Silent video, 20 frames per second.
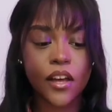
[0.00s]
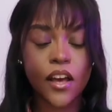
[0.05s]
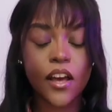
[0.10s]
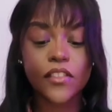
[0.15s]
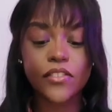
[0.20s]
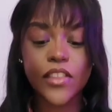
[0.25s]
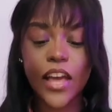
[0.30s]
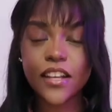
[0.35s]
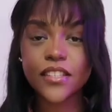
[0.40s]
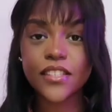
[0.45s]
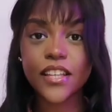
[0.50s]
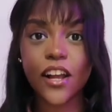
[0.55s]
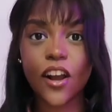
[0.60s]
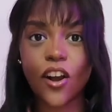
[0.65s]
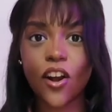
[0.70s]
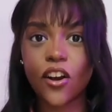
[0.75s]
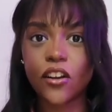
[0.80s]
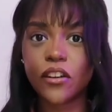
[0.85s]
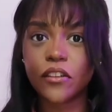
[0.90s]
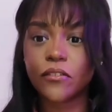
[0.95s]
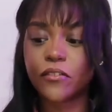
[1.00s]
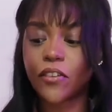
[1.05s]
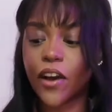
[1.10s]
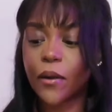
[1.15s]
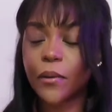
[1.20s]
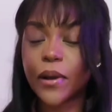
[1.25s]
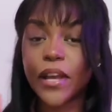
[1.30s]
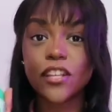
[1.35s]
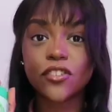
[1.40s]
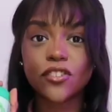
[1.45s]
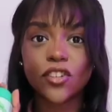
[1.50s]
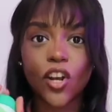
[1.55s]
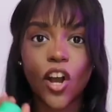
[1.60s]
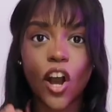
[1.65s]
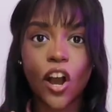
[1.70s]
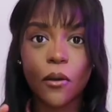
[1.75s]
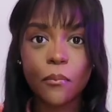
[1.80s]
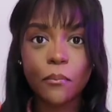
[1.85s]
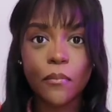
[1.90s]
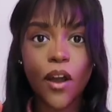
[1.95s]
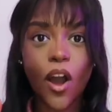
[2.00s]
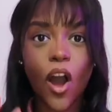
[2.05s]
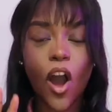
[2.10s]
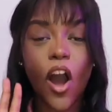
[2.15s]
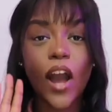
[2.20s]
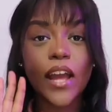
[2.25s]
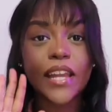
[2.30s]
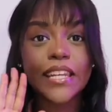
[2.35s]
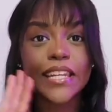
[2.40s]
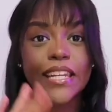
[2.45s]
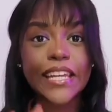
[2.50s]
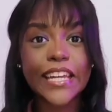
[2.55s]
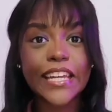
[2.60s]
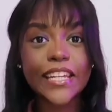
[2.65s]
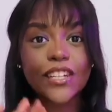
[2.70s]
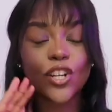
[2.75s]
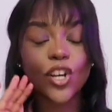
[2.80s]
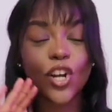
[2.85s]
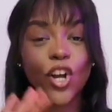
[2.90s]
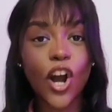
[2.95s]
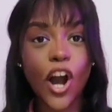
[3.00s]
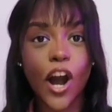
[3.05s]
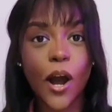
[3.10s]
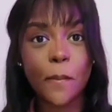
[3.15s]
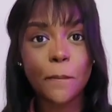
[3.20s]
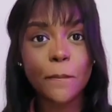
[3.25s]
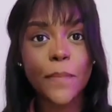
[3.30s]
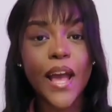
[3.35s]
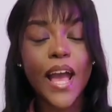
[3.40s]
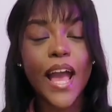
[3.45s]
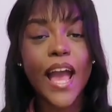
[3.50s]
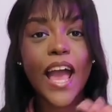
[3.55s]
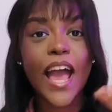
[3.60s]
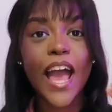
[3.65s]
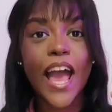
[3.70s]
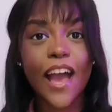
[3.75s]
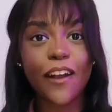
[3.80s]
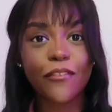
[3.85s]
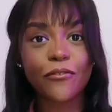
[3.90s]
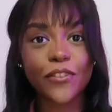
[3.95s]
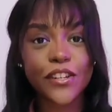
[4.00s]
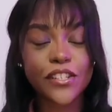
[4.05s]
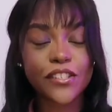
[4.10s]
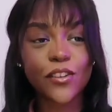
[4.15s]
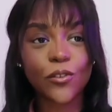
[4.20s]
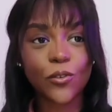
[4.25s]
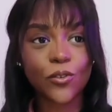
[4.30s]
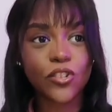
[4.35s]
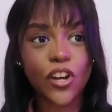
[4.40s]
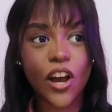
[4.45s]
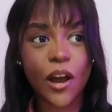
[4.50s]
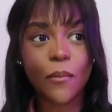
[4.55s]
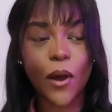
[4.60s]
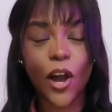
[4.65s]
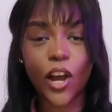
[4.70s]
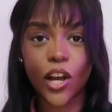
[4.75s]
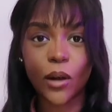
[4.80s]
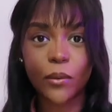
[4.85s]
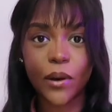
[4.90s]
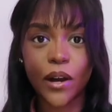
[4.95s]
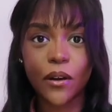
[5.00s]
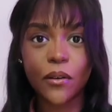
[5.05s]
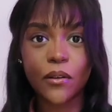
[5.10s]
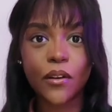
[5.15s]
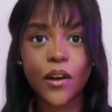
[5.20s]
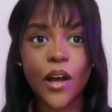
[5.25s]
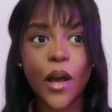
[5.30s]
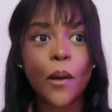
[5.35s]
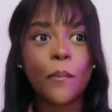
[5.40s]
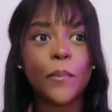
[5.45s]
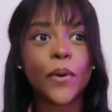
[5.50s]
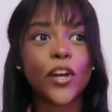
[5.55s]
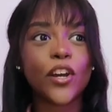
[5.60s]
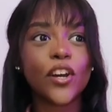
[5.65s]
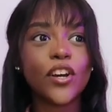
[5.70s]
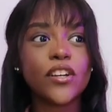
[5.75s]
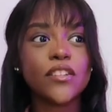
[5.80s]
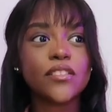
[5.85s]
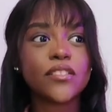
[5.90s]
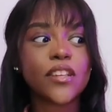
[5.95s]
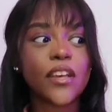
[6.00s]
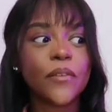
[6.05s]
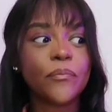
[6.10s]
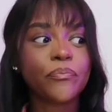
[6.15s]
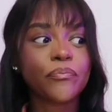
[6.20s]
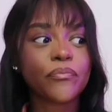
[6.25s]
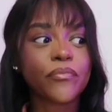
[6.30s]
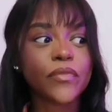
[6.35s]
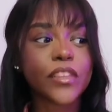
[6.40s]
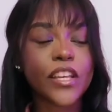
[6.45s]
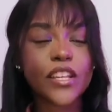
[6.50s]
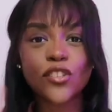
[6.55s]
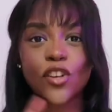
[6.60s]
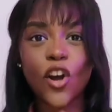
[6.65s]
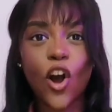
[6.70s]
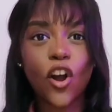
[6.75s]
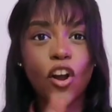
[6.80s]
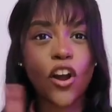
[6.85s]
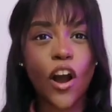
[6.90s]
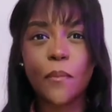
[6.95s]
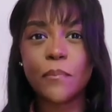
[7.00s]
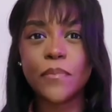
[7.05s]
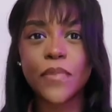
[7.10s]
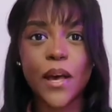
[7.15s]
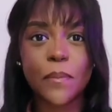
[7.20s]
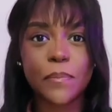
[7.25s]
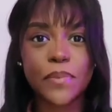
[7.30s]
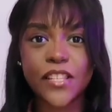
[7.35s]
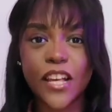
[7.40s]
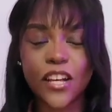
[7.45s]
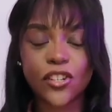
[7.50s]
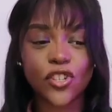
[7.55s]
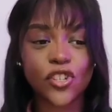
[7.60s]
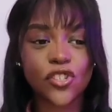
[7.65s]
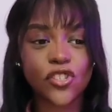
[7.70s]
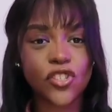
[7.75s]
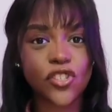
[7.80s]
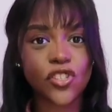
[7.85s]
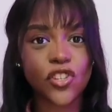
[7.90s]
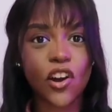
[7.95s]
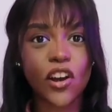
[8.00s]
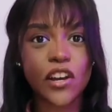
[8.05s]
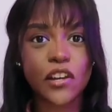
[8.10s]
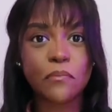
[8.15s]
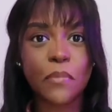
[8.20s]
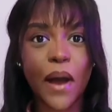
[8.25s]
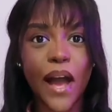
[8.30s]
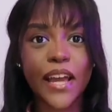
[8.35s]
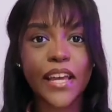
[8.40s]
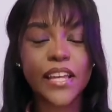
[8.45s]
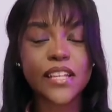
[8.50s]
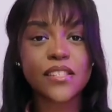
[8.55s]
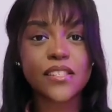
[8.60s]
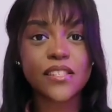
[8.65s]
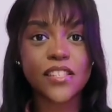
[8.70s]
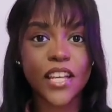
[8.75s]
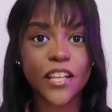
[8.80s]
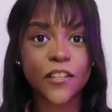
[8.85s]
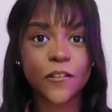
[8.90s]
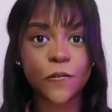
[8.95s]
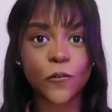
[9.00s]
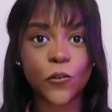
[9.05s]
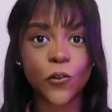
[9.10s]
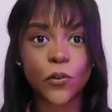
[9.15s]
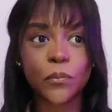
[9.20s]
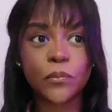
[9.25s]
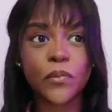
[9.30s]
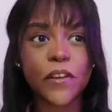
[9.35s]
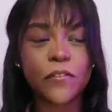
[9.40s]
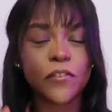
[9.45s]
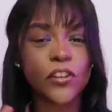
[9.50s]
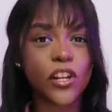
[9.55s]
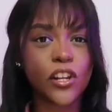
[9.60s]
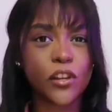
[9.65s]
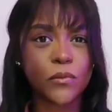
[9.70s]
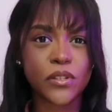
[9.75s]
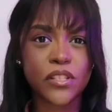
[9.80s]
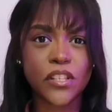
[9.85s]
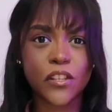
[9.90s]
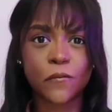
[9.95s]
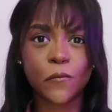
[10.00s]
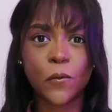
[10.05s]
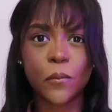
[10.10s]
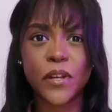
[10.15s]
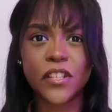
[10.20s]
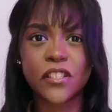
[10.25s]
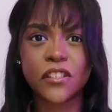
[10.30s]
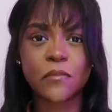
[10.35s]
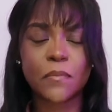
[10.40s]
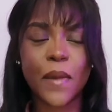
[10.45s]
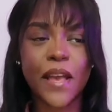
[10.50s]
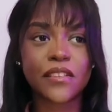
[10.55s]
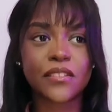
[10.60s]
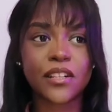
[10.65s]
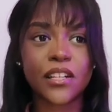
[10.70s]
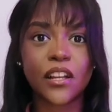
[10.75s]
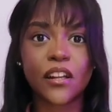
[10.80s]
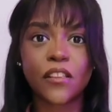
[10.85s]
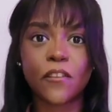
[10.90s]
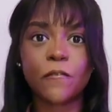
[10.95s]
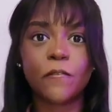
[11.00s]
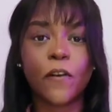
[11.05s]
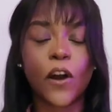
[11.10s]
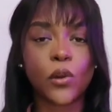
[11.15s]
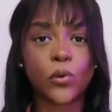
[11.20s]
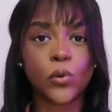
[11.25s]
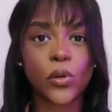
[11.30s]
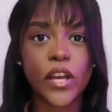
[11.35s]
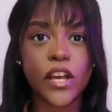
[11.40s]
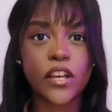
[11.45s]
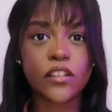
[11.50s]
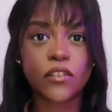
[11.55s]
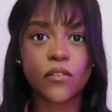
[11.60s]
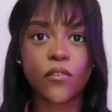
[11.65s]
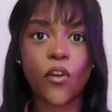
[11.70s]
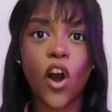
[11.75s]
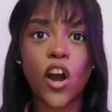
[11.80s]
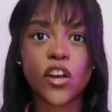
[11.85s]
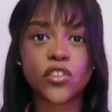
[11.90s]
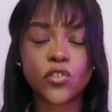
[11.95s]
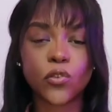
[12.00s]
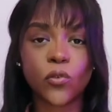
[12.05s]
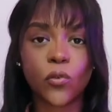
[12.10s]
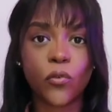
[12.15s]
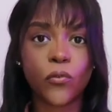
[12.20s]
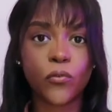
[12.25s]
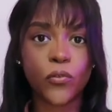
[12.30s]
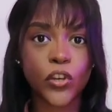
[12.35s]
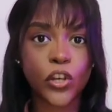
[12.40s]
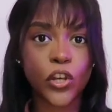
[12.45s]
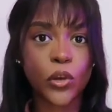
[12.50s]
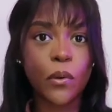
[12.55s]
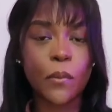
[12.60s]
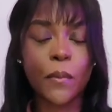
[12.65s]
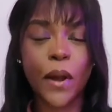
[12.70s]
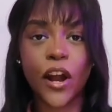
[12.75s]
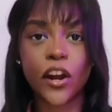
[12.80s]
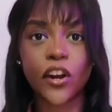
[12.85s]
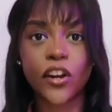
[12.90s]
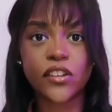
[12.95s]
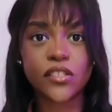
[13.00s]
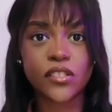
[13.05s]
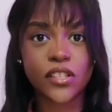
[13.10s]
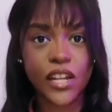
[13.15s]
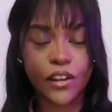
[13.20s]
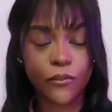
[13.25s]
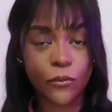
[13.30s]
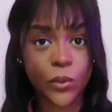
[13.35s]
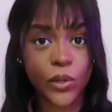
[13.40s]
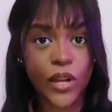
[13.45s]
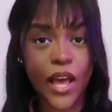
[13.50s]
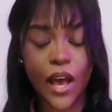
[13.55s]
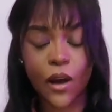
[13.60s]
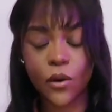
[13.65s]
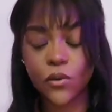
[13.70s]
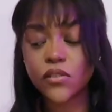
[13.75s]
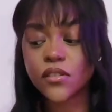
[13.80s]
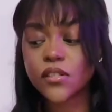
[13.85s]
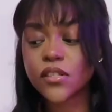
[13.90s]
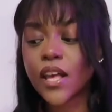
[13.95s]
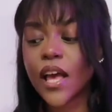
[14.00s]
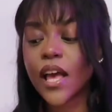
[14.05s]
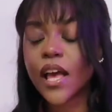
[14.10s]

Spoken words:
Next thing I can't live without is gum. I need gum every single time I go out, because this gum obsession started back in sixth form. If you don't know what sixth form is, it's basically like the final years of high school for you Americans and everyone else.